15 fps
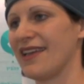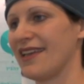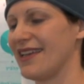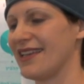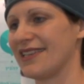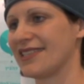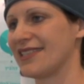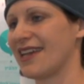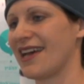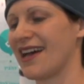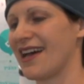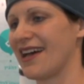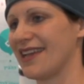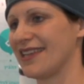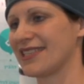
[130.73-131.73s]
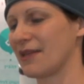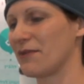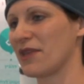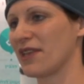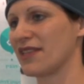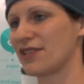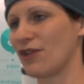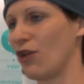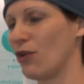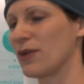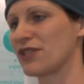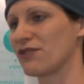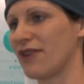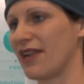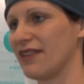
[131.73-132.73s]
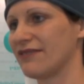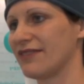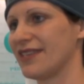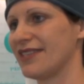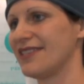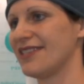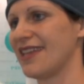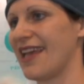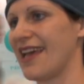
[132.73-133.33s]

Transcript: is something that's always relevant.